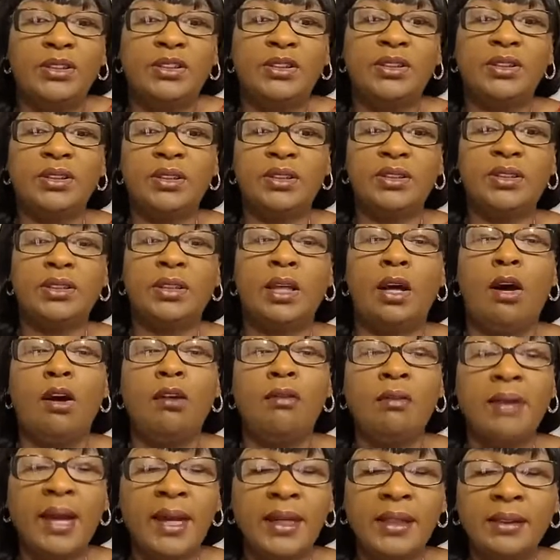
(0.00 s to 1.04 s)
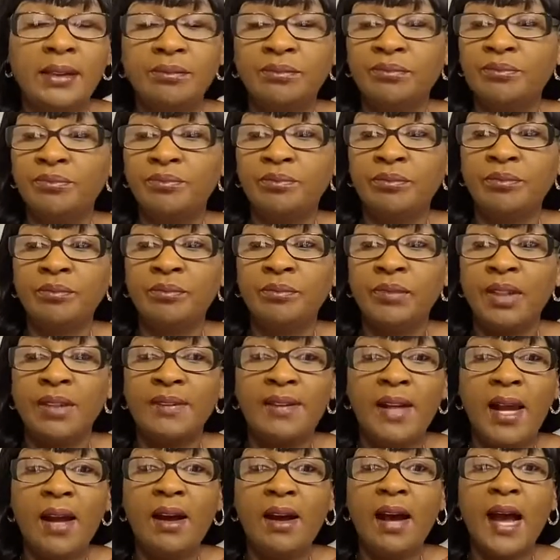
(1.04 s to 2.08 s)
just going to say, all right,
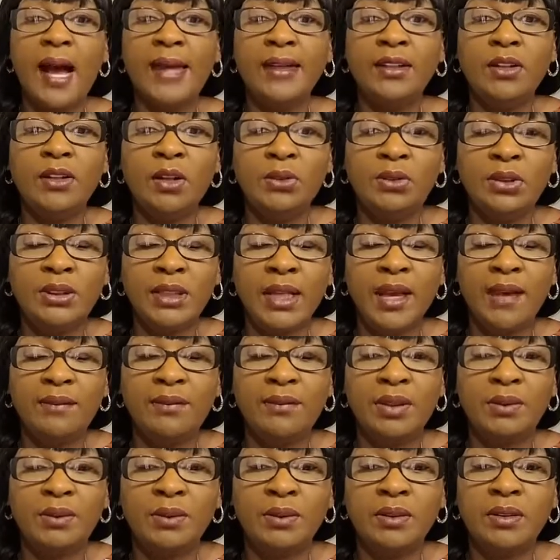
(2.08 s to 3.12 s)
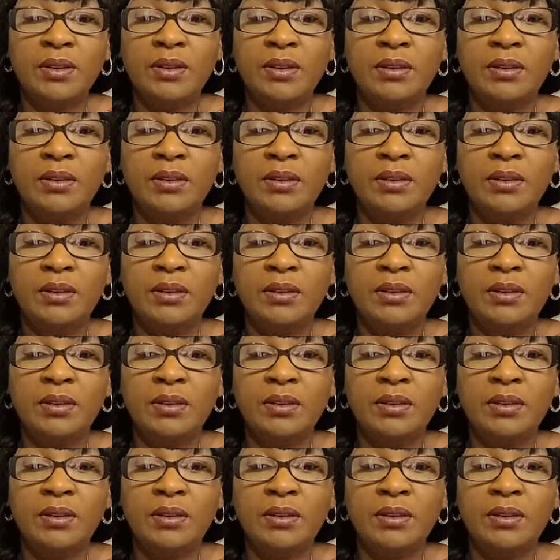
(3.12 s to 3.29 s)
now I go to heaven?